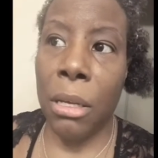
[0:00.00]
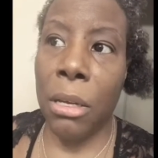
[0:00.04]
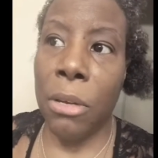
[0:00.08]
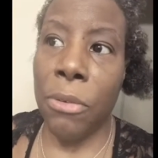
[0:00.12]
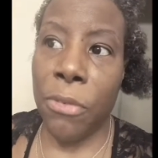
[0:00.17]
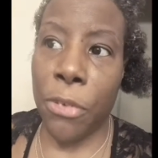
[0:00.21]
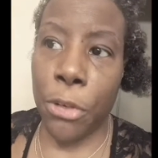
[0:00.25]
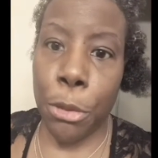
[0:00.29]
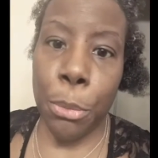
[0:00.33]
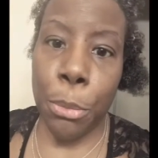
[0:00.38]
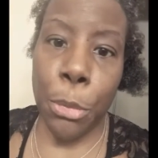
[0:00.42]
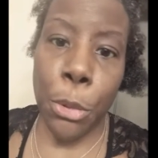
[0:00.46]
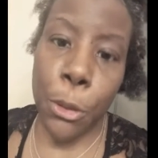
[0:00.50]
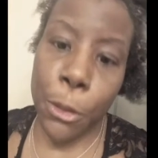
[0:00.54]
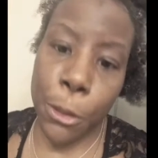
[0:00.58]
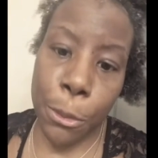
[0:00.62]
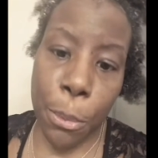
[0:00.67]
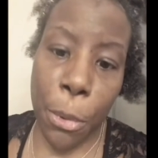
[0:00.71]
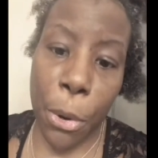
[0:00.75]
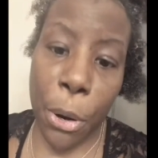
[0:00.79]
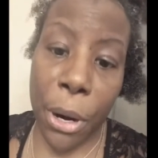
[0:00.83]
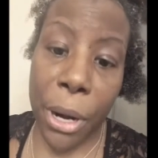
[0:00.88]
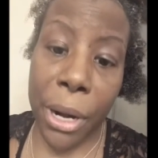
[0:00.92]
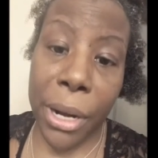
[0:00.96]
for the
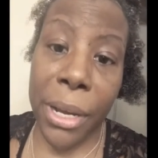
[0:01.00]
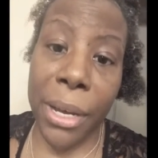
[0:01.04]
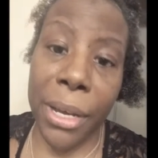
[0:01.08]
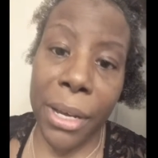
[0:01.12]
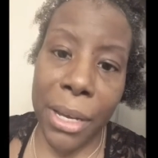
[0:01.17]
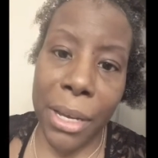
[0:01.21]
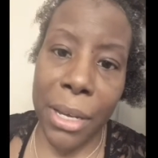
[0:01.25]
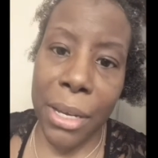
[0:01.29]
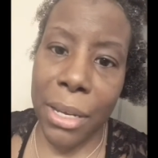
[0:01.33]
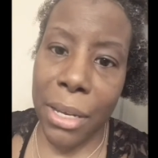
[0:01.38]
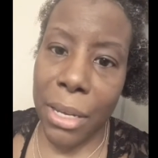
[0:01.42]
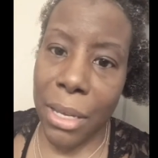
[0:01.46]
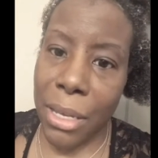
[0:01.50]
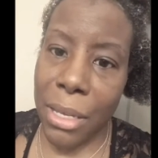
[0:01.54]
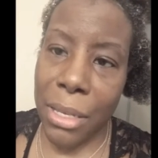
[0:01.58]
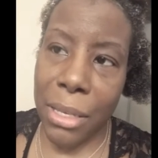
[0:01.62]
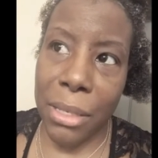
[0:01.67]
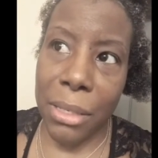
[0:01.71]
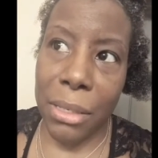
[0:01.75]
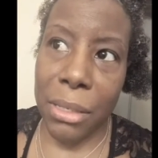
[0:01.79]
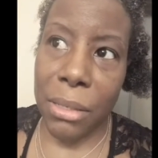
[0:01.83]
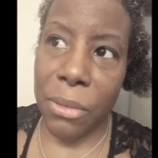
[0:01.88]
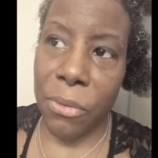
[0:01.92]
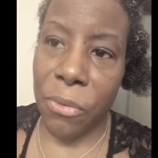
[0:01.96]
most part,
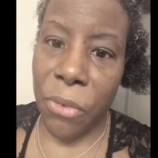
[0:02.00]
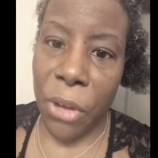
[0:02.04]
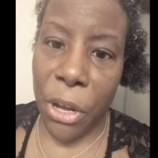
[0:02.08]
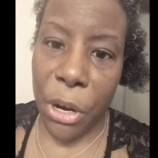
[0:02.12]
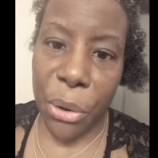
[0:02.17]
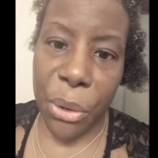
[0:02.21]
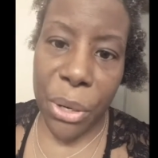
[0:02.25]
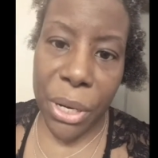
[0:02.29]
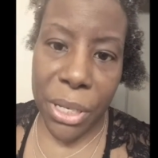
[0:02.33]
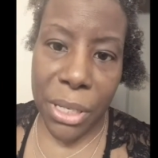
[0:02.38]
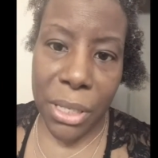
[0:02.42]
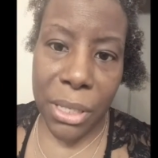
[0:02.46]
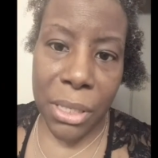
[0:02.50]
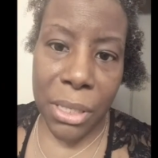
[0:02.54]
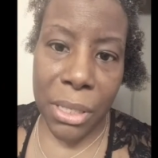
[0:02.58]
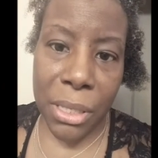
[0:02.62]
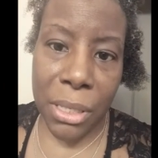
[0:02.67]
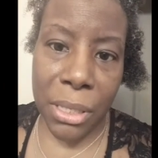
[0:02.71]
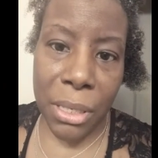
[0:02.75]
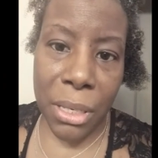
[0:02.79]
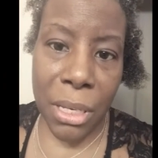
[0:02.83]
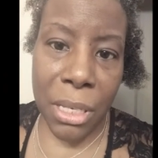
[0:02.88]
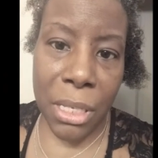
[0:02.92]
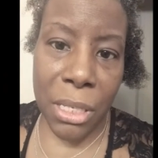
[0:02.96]
is
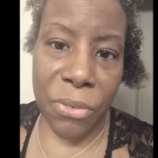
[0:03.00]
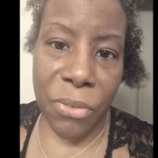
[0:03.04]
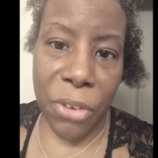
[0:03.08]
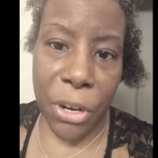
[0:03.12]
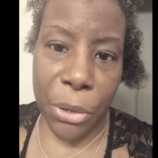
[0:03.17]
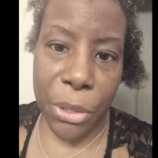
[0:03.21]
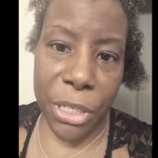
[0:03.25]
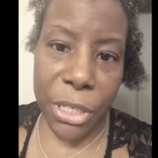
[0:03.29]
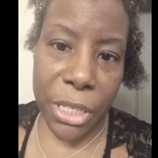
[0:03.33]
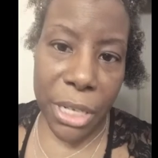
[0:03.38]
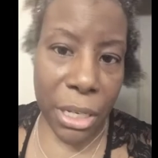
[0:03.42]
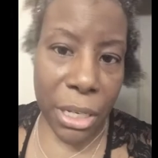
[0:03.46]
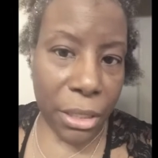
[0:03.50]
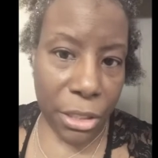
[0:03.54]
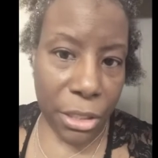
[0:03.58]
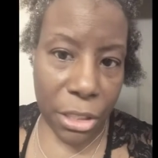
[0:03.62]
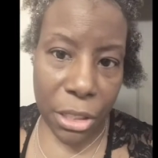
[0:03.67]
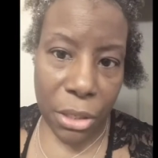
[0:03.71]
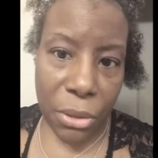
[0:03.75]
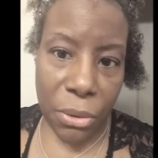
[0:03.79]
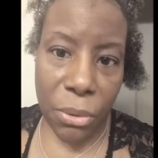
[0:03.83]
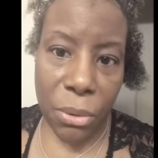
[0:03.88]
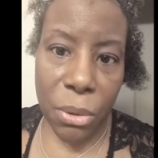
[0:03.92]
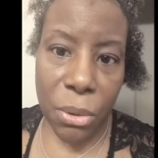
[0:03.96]
very
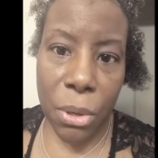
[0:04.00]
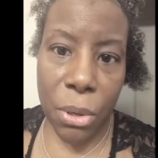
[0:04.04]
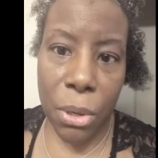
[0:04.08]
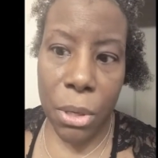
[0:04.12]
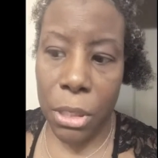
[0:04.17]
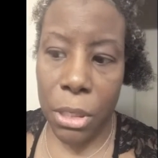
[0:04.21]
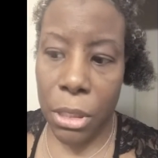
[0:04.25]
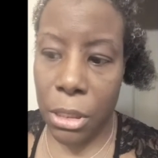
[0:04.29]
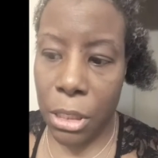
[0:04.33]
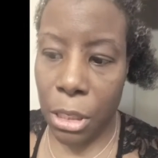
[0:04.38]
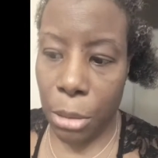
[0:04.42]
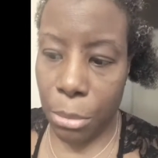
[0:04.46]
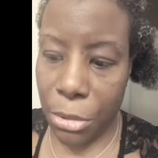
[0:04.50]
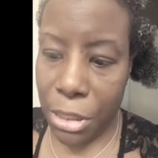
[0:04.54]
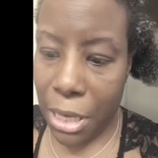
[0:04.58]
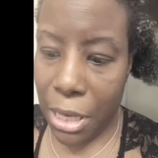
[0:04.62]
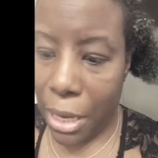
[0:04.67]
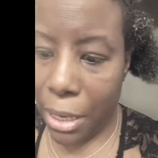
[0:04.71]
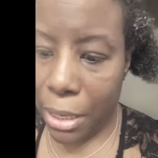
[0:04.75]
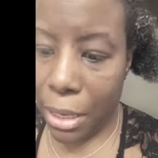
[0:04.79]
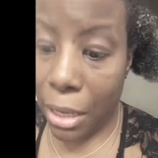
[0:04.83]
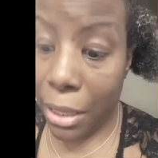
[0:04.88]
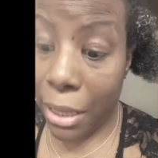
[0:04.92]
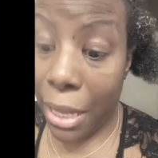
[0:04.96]
challenging.
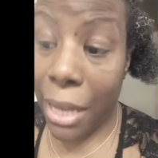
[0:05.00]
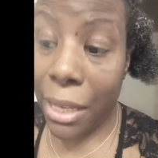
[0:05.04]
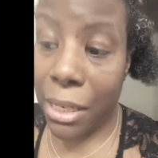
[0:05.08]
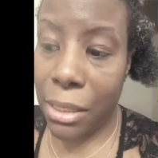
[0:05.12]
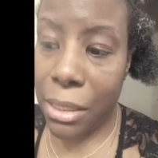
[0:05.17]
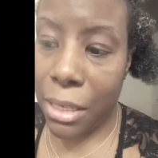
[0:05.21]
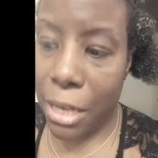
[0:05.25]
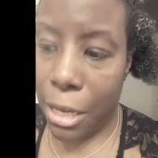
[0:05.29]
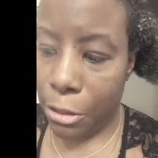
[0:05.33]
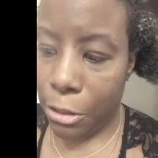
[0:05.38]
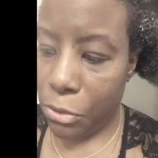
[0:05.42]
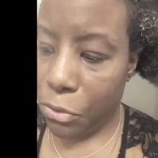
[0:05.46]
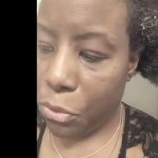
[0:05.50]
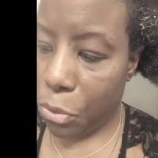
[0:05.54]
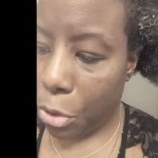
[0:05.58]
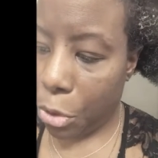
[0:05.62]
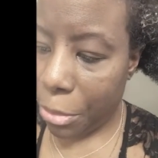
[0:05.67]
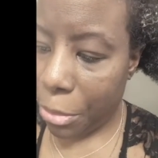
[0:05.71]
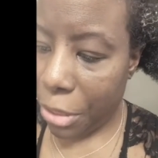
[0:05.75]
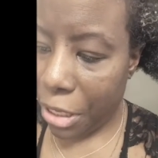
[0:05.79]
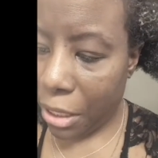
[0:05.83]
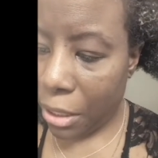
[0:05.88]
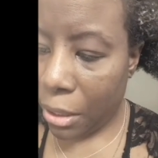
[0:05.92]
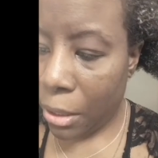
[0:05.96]
Sometimes, a lot of times for
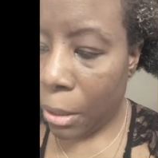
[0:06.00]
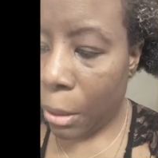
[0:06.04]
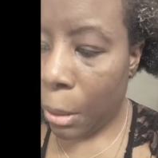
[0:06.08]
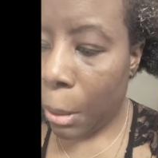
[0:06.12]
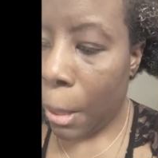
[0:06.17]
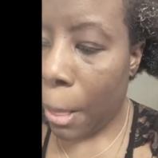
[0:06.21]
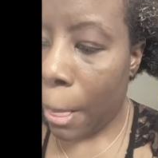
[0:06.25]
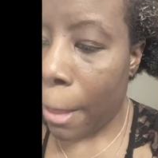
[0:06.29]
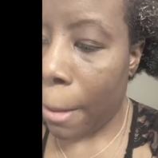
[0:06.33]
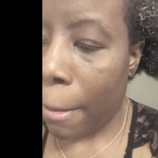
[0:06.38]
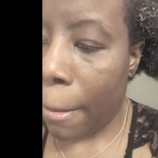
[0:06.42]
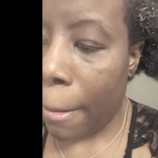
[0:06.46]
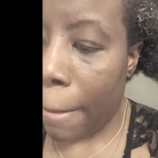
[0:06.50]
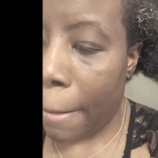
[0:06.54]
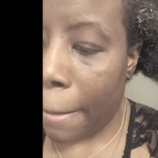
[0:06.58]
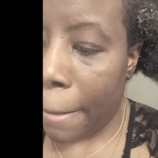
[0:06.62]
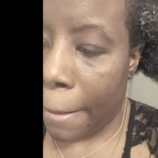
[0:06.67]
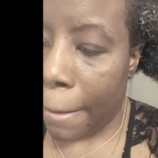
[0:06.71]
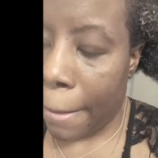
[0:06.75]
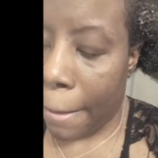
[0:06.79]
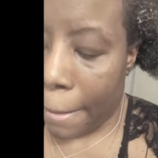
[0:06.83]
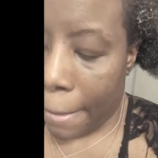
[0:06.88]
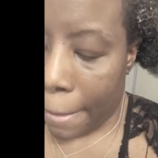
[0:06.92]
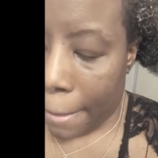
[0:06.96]
me.
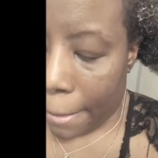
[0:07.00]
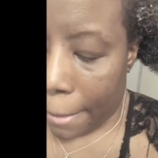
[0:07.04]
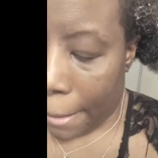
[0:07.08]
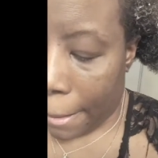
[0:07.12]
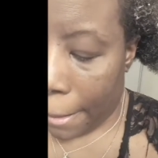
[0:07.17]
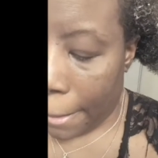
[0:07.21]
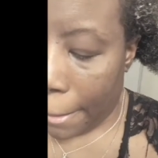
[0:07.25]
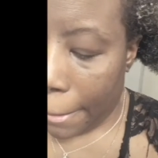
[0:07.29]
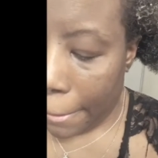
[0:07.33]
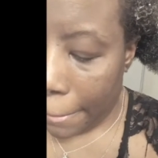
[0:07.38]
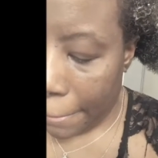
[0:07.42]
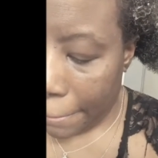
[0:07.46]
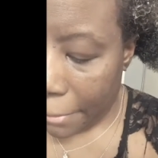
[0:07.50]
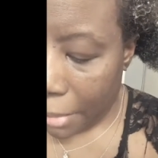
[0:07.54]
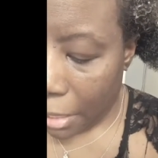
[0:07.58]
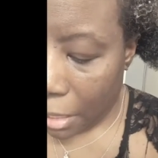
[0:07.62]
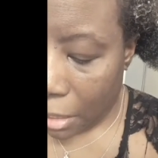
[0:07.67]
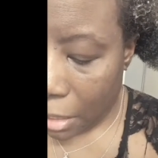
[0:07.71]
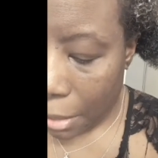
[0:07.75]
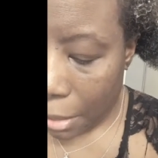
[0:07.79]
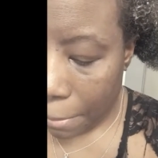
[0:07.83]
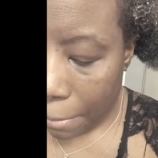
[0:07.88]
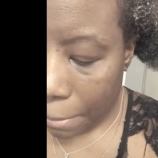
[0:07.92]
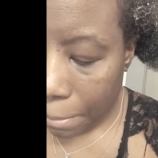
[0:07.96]

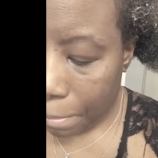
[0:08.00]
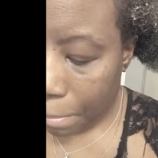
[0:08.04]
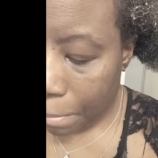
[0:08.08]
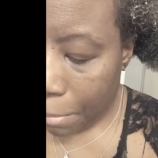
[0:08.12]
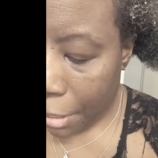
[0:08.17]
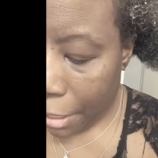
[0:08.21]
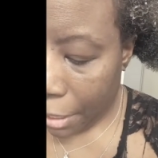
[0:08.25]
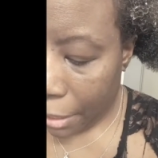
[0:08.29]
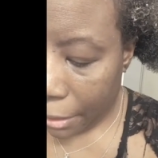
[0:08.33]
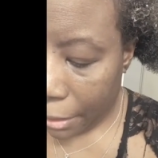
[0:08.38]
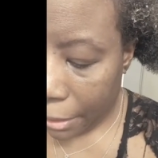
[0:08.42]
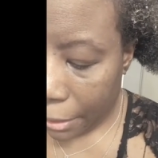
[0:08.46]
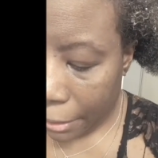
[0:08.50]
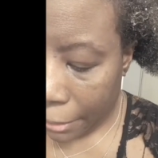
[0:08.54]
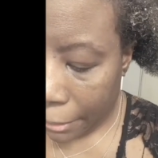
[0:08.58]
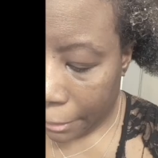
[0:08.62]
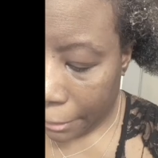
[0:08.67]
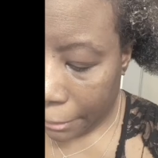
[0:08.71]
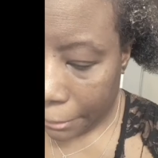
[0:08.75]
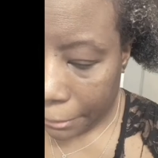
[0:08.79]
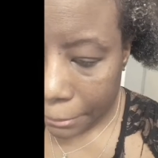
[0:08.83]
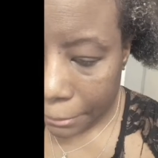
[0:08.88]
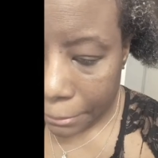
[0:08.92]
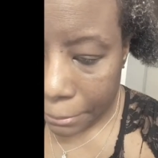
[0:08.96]
But
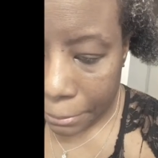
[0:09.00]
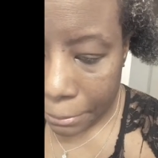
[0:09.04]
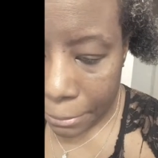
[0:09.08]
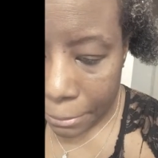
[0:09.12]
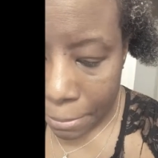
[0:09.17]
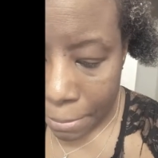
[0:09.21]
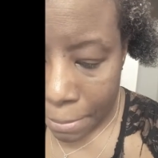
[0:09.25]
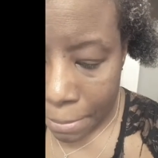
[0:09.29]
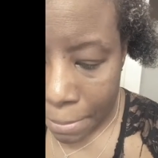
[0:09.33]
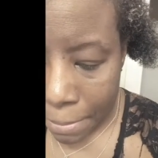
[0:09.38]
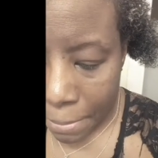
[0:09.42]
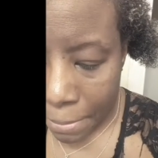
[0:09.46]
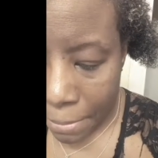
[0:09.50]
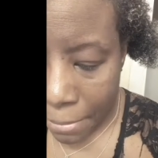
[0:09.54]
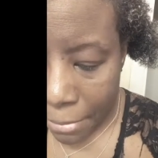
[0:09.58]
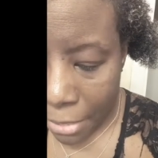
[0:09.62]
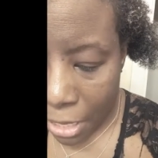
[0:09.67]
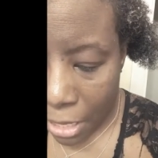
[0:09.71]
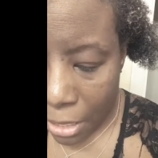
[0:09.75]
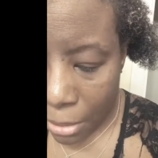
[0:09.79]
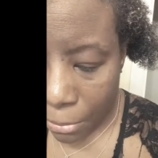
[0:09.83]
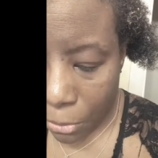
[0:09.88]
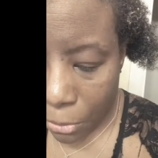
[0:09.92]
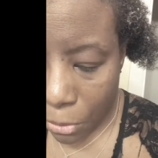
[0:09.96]

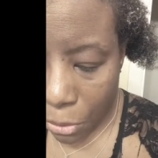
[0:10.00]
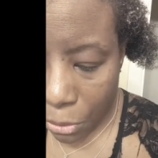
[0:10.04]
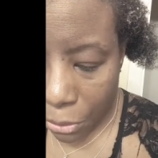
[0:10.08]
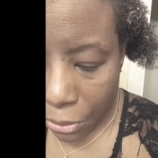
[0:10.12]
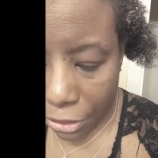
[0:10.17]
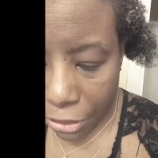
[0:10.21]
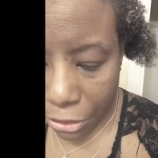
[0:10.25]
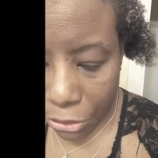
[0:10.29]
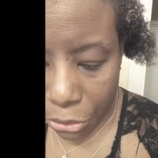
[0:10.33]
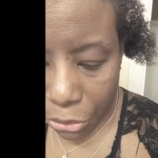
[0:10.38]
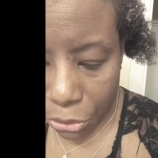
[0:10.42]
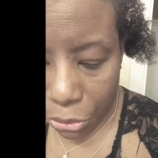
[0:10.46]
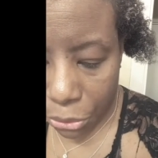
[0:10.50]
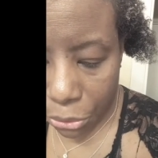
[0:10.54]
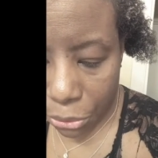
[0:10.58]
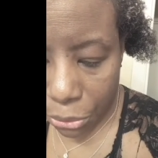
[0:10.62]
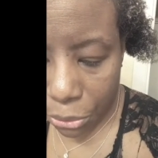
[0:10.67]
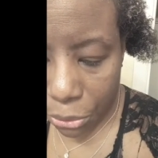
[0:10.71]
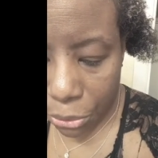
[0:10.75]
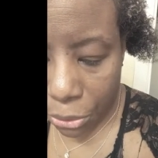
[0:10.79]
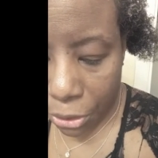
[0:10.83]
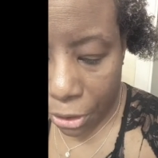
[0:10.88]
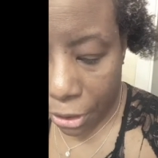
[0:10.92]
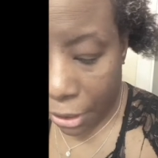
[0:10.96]
I'm going
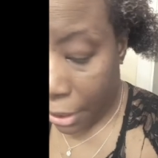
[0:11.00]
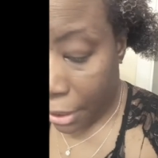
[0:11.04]
to